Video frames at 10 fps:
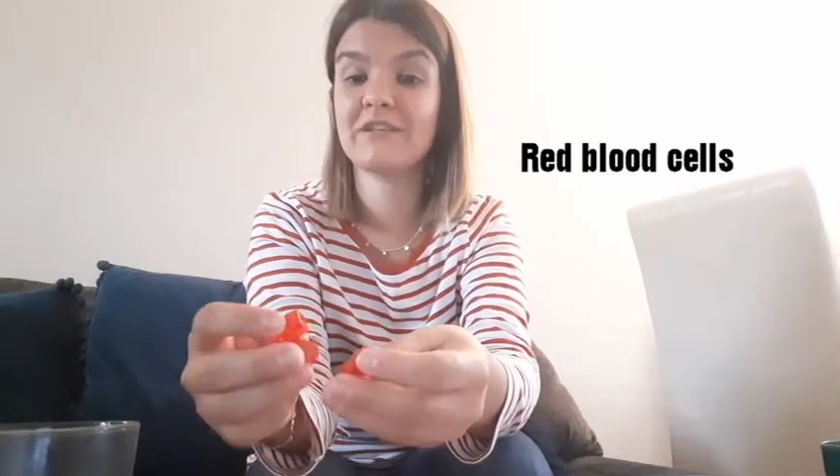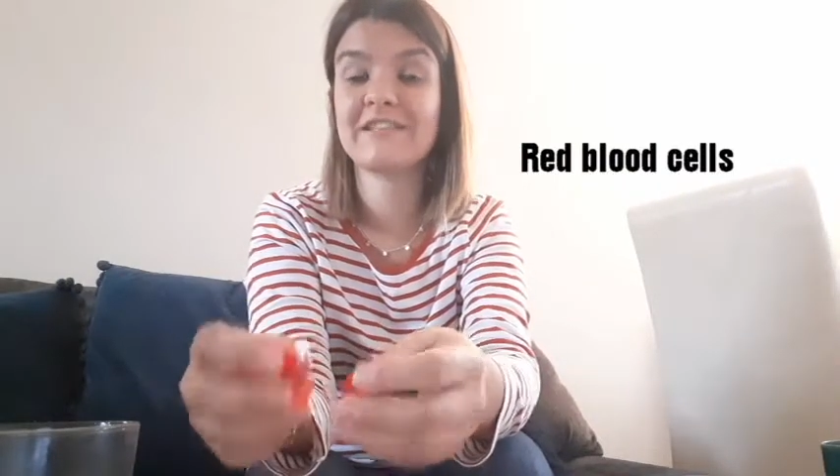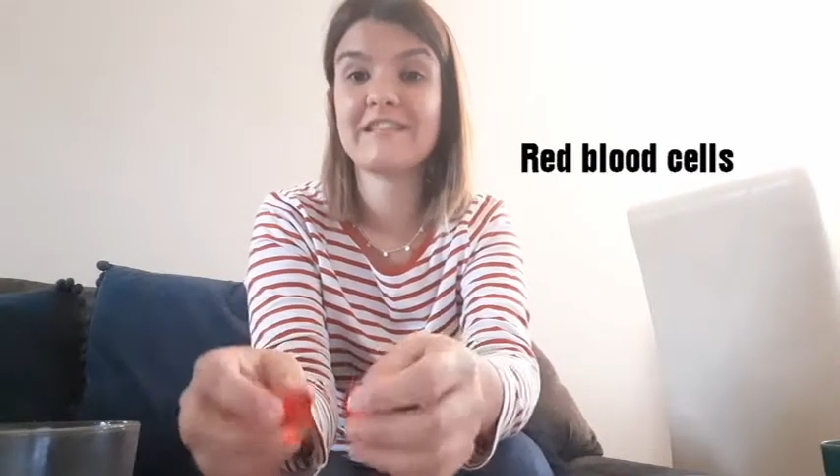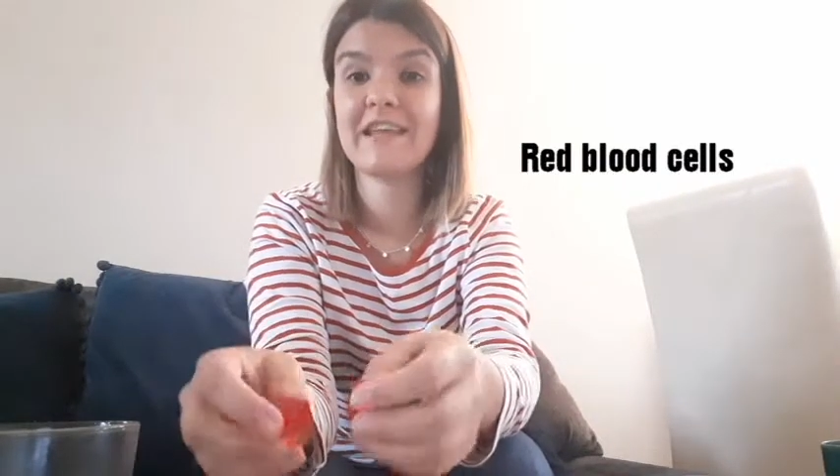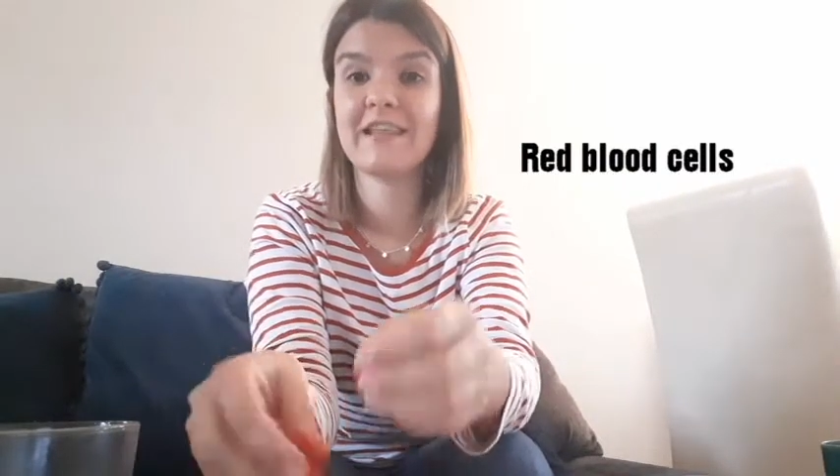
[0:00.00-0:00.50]

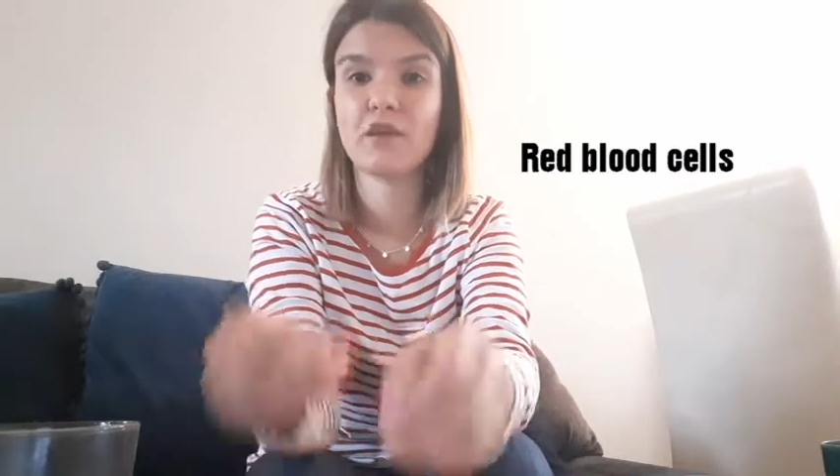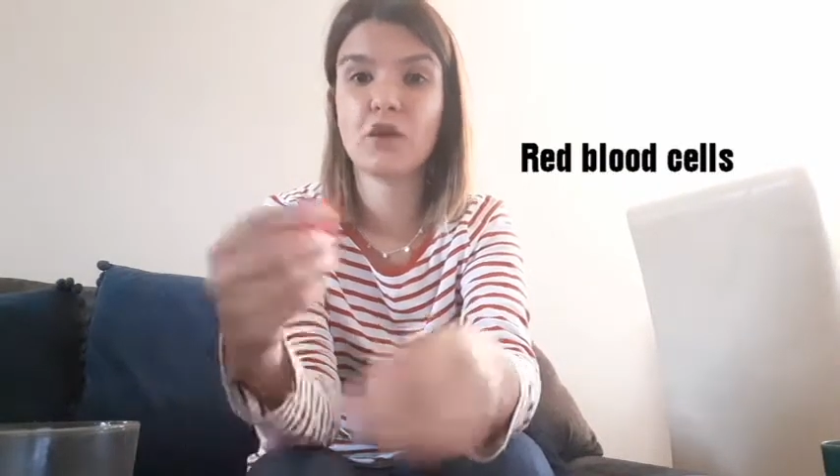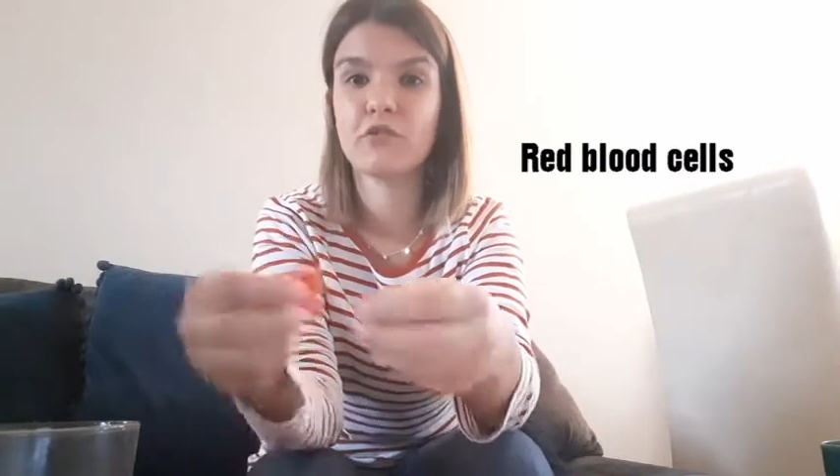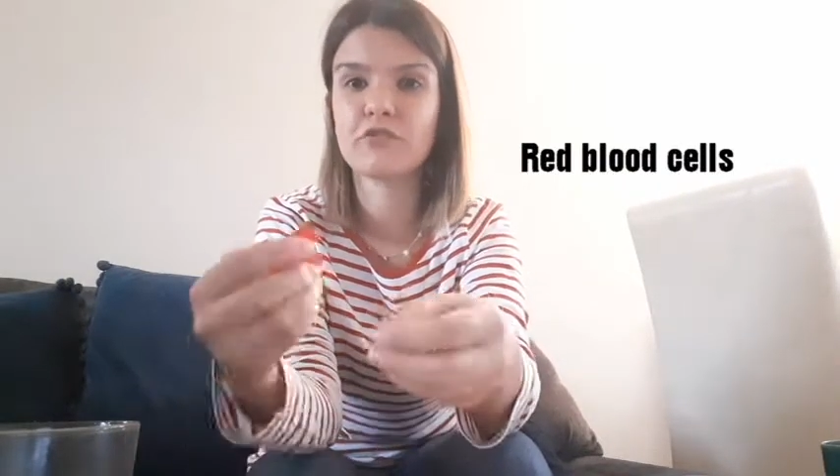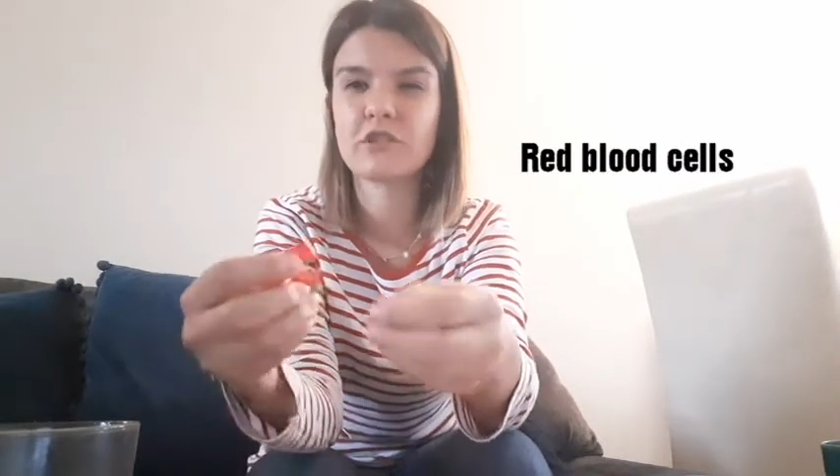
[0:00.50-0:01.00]
see the
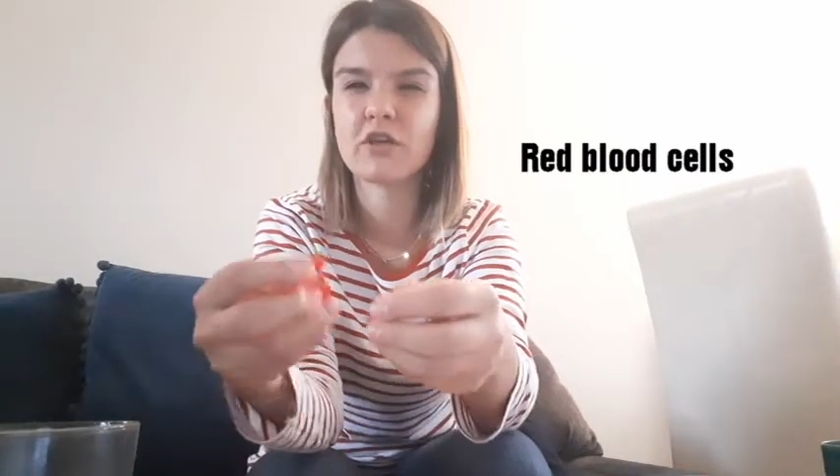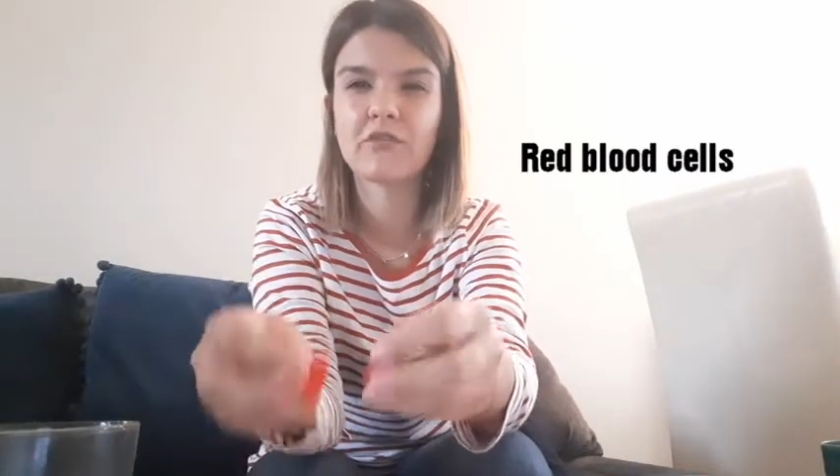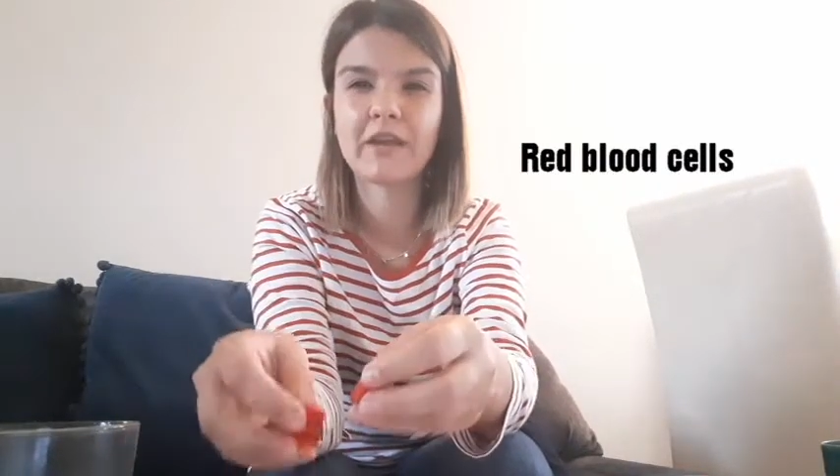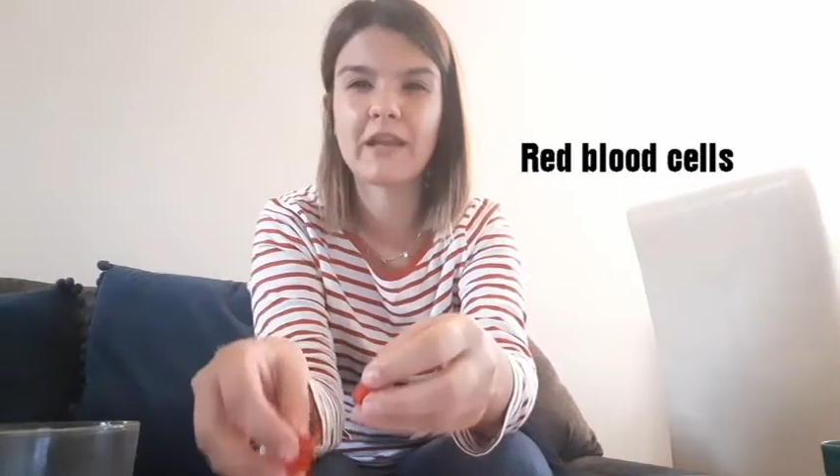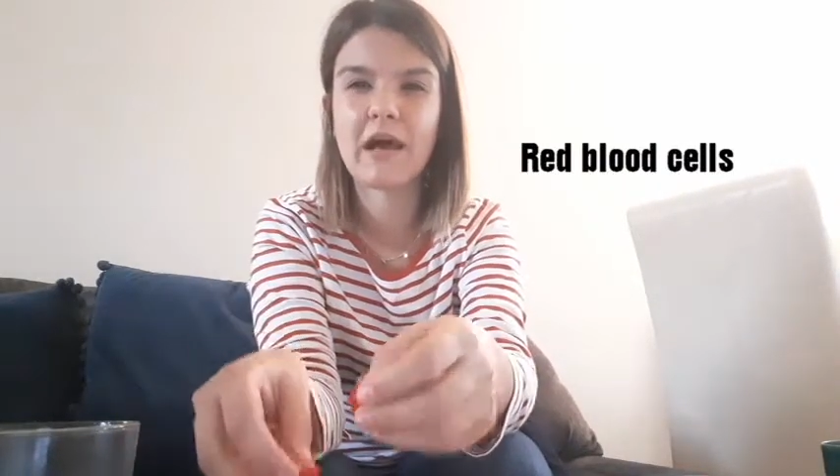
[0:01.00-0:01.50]
content of
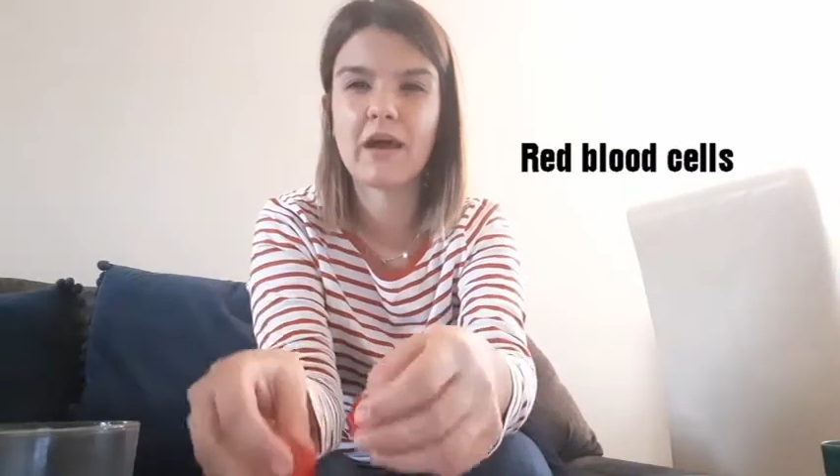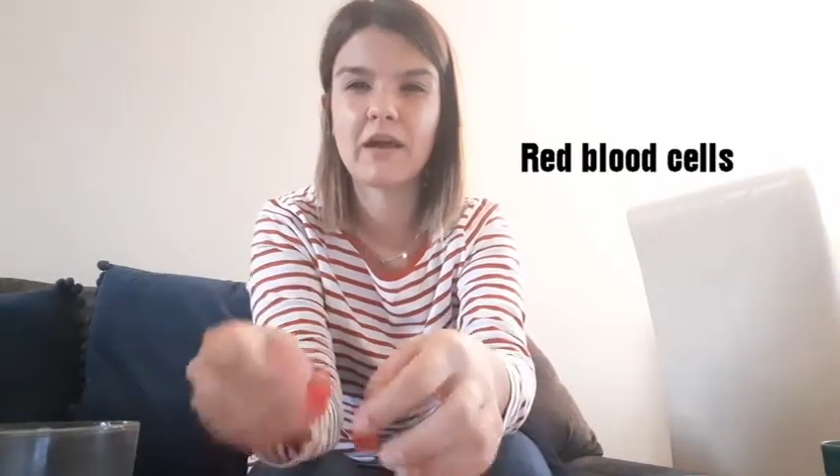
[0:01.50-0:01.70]
the